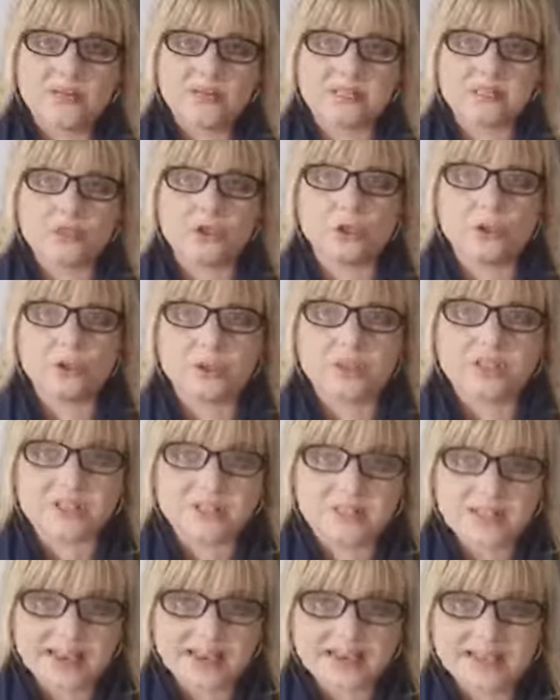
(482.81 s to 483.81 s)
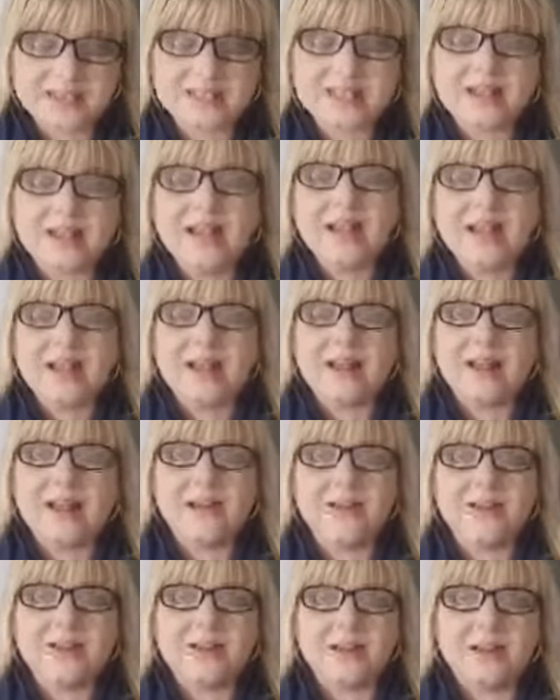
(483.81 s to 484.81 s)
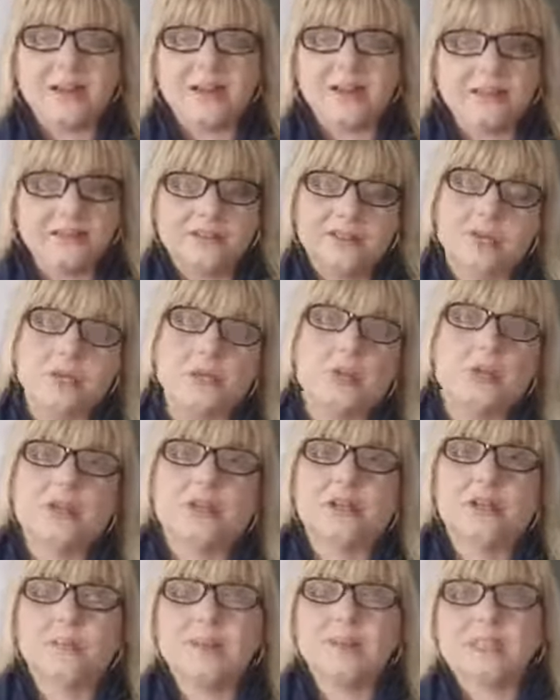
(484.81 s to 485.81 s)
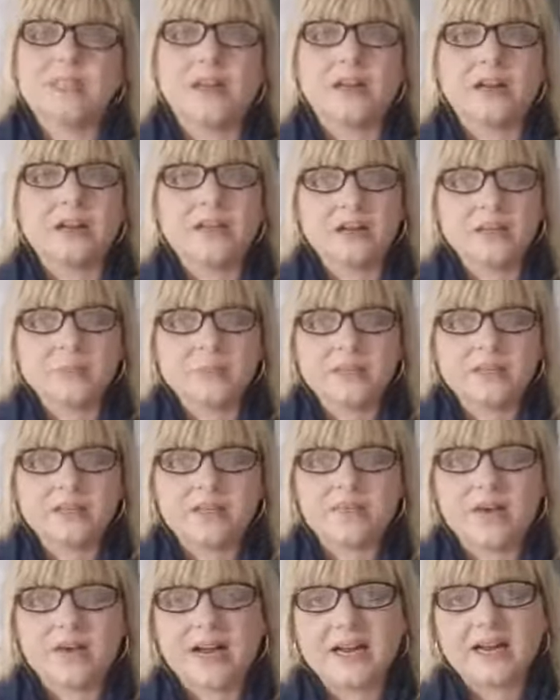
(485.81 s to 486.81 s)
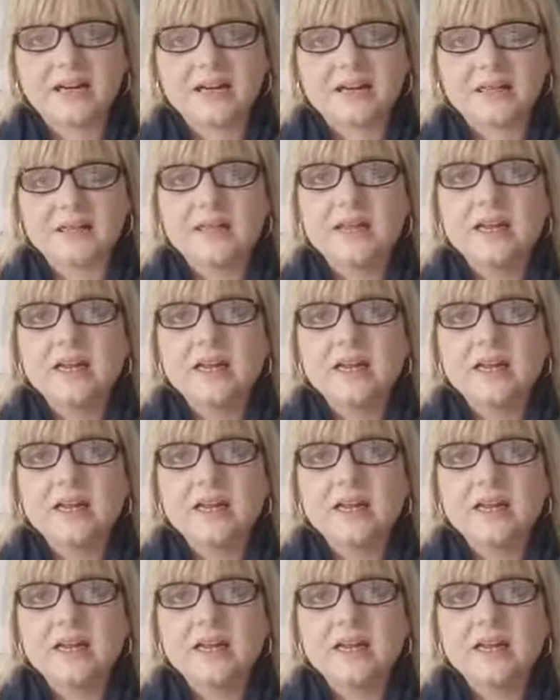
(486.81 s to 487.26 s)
as a Jewish state, and Jerusalem is not going to be divided.